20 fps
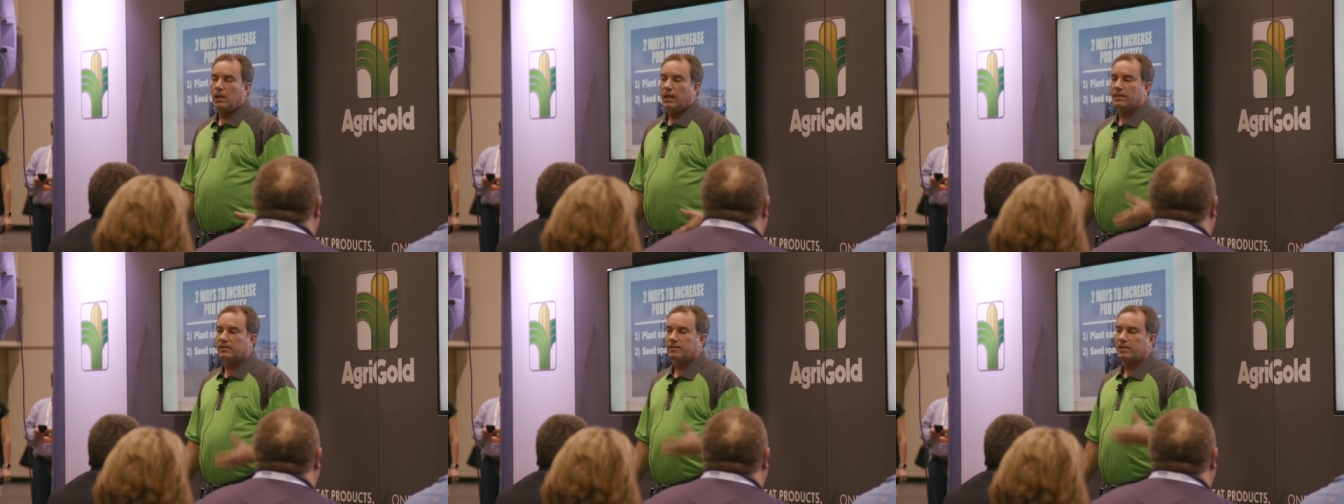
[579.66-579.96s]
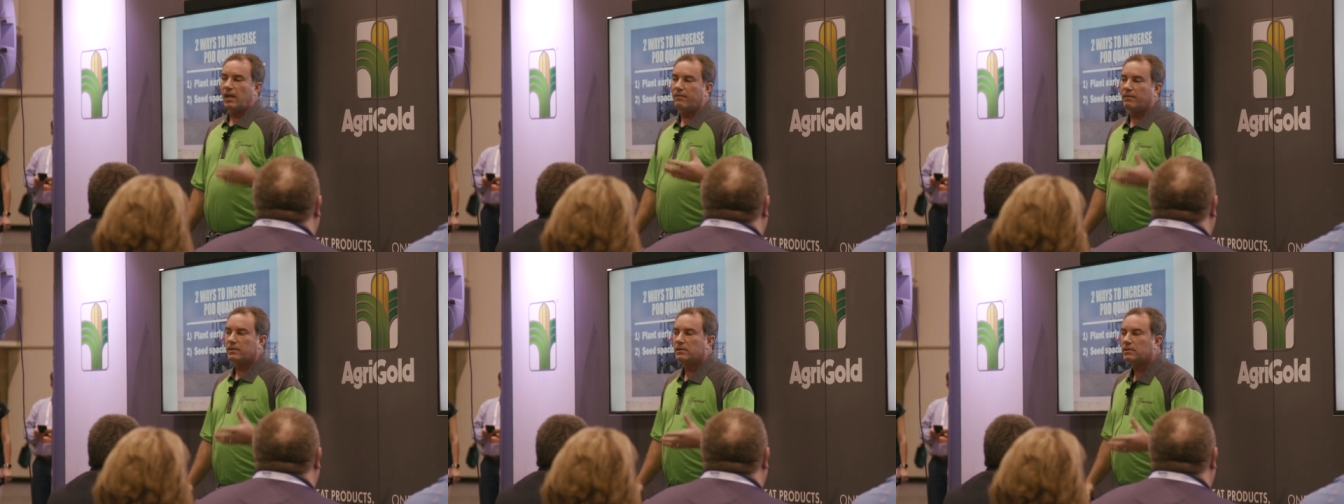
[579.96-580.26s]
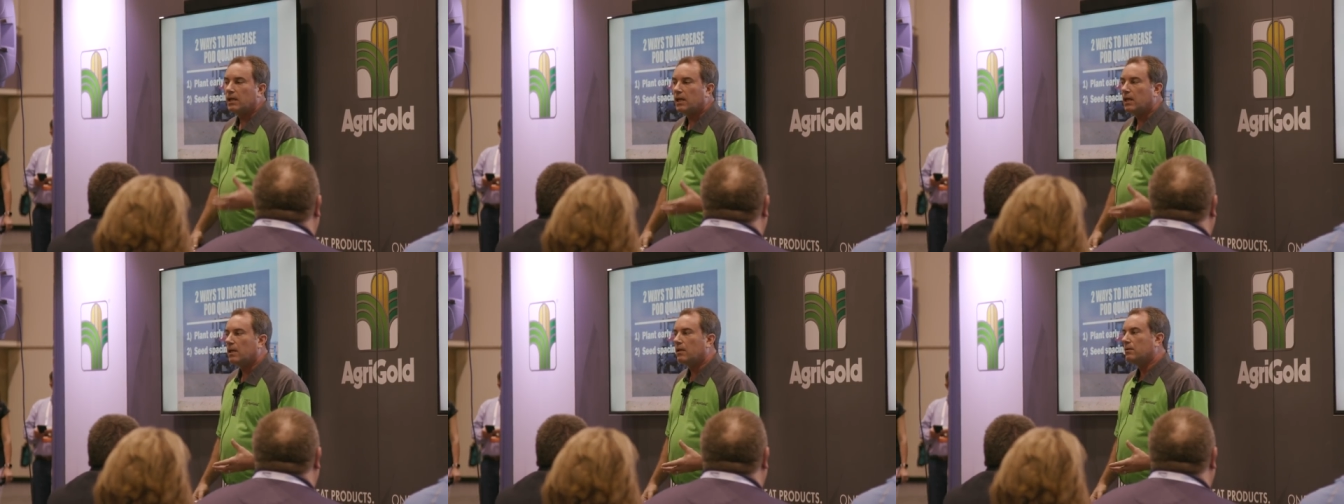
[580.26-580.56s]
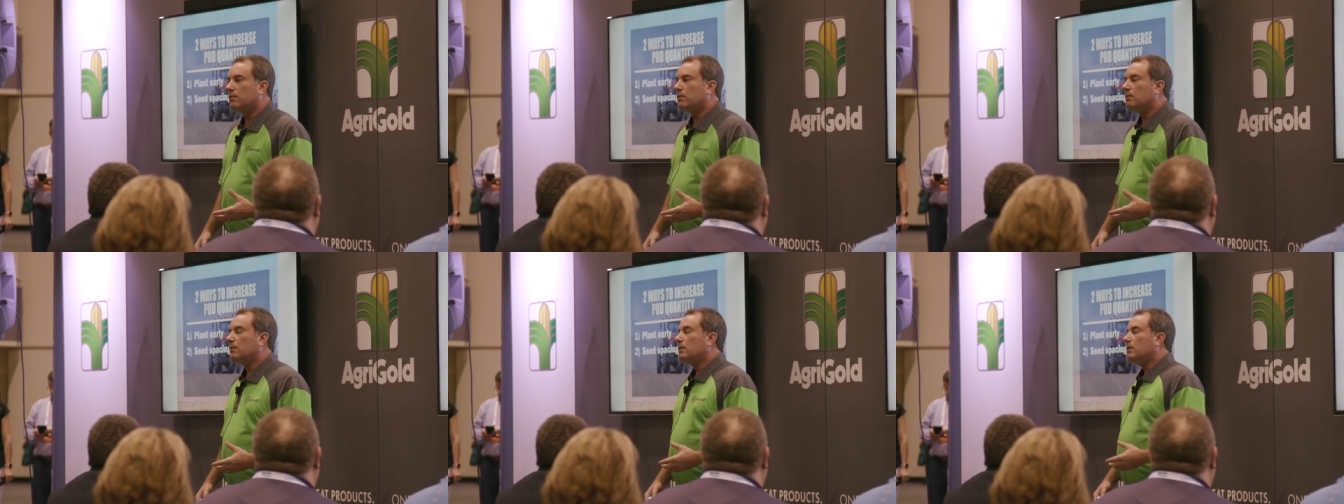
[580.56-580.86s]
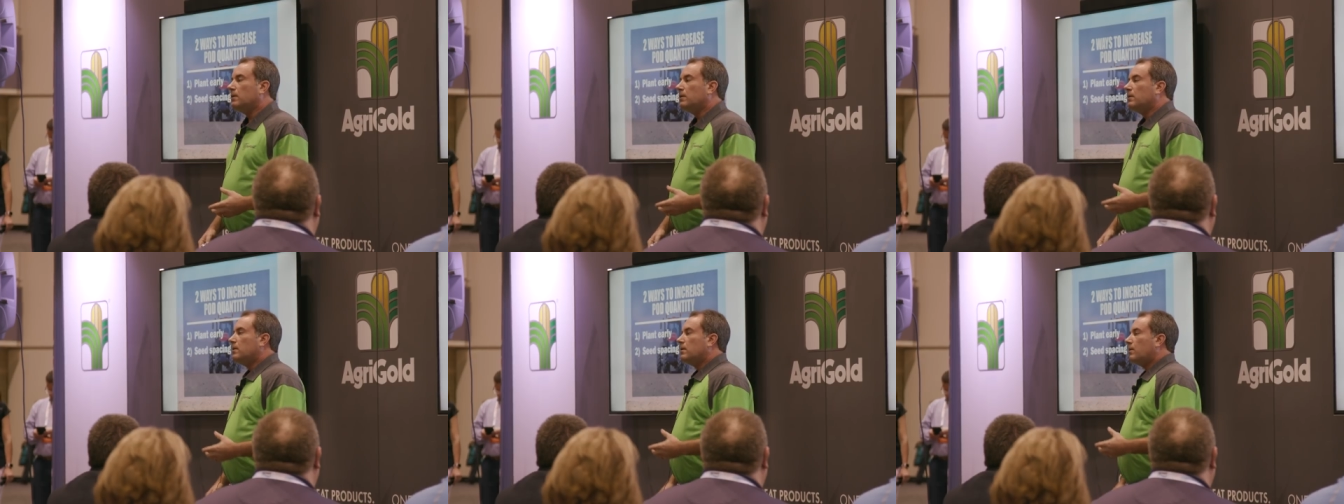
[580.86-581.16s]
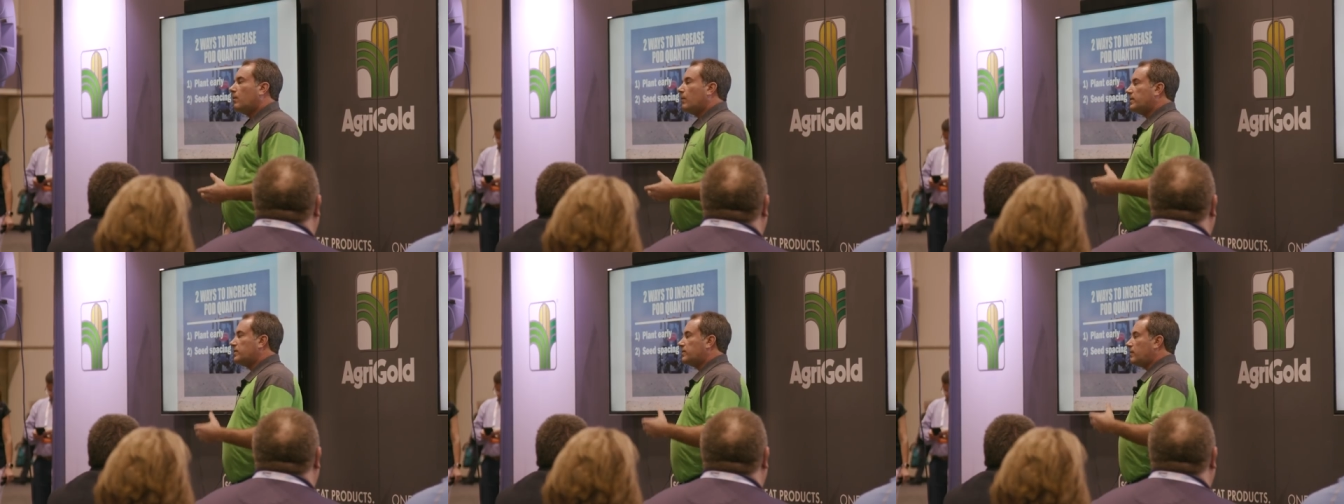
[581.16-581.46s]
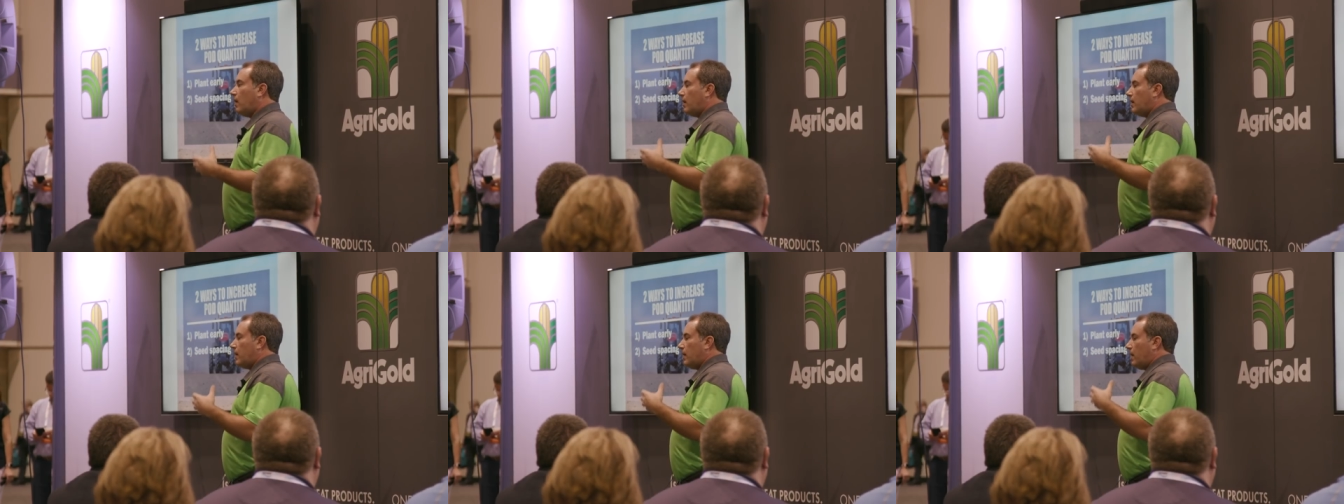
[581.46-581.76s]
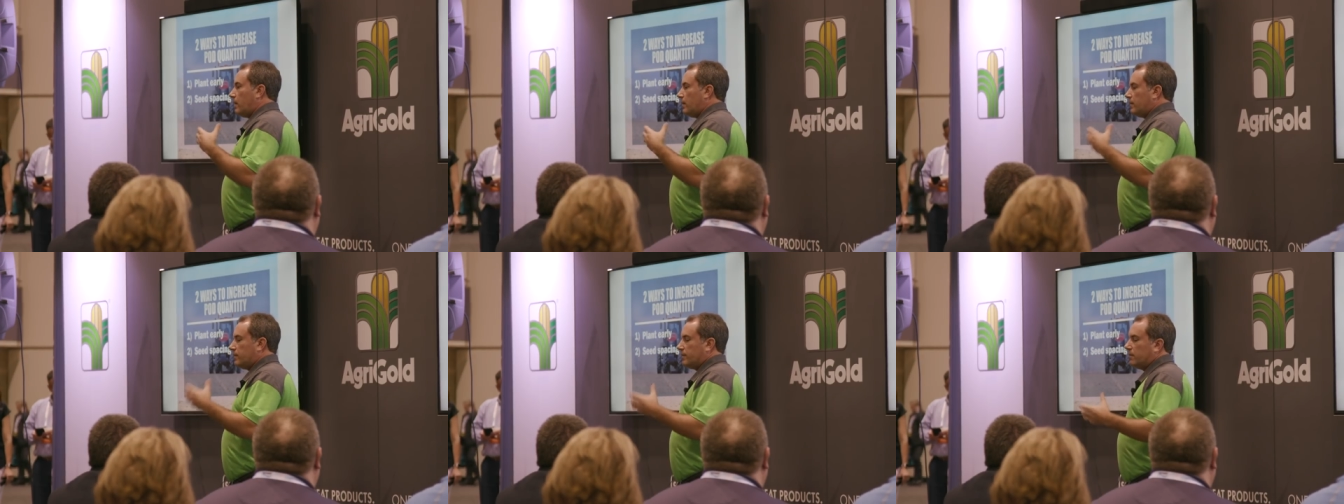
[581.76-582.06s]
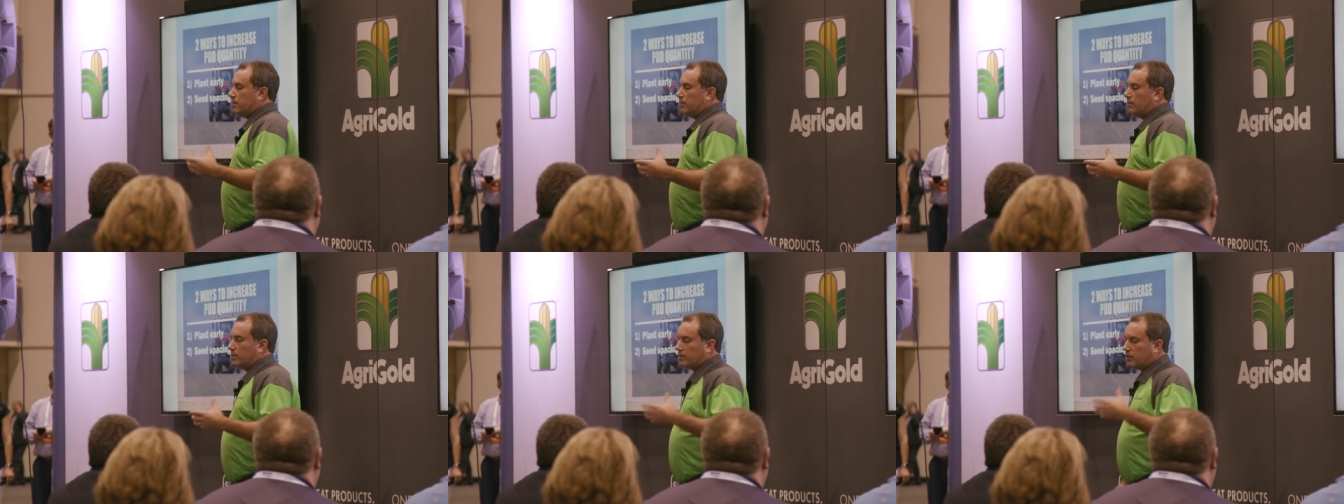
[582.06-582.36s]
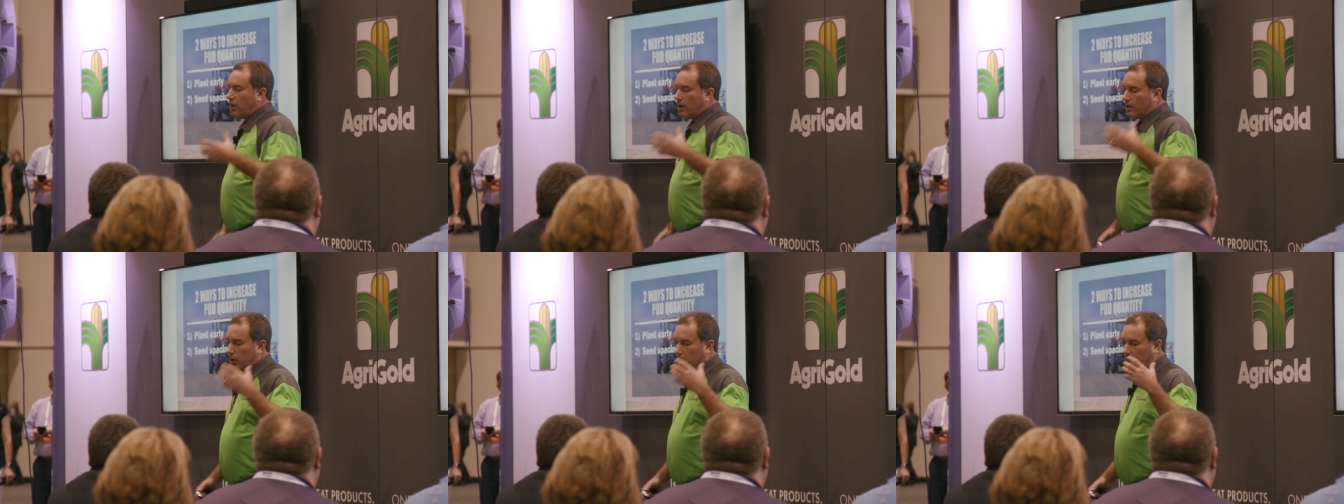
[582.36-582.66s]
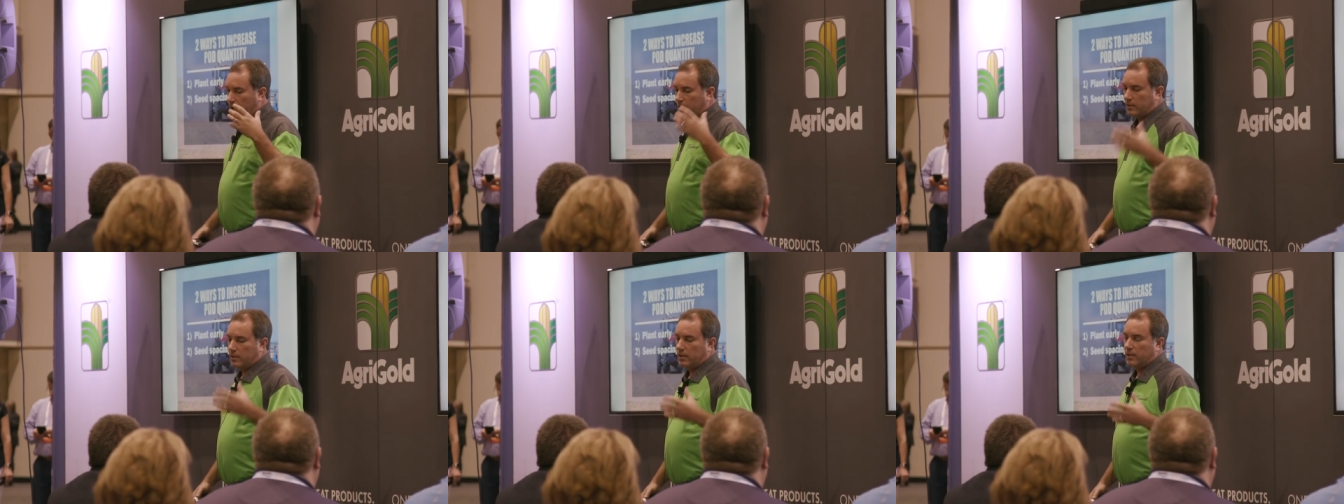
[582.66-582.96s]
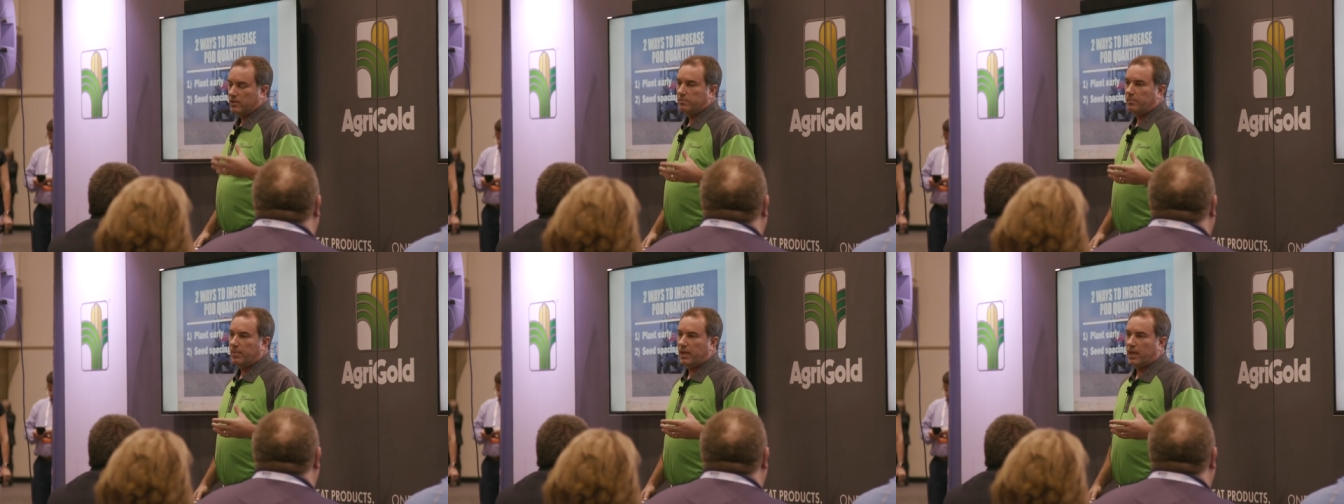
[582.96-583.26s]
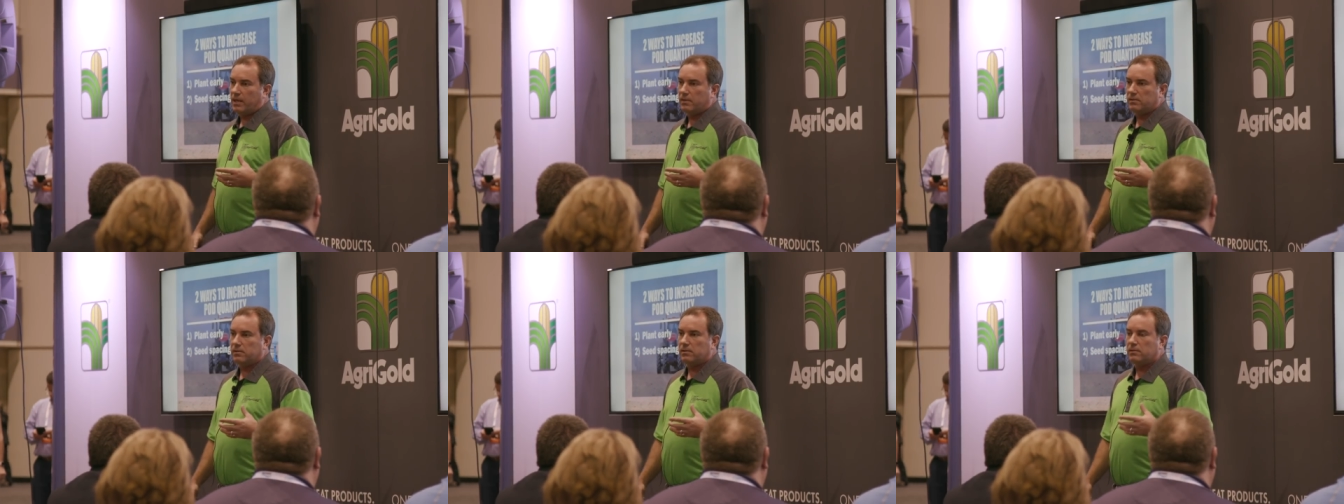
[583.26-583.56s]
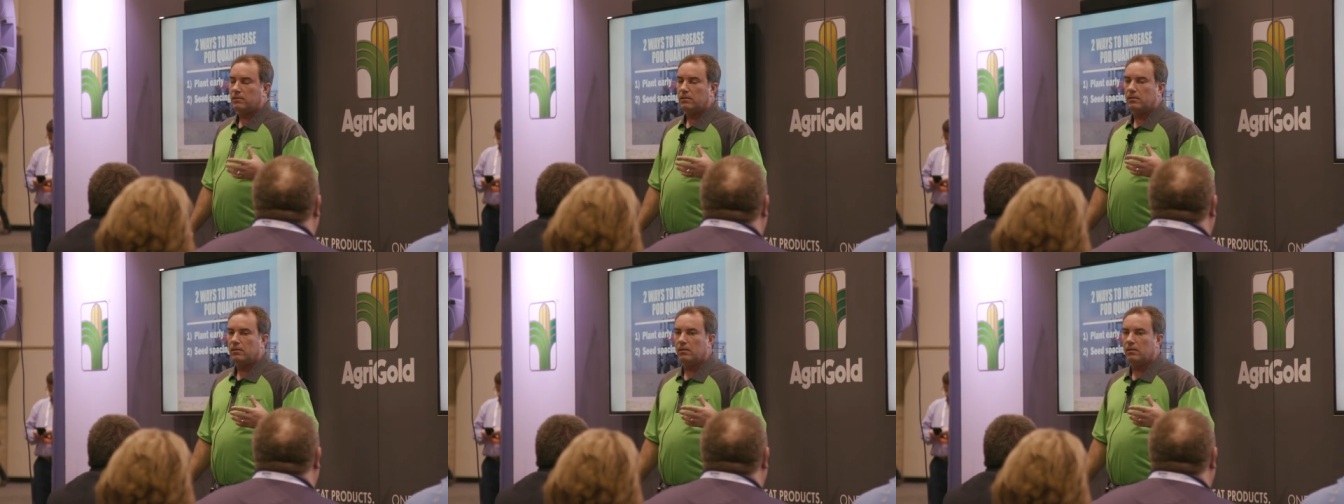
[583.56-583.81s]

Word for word: In 17, we started to look at these beans,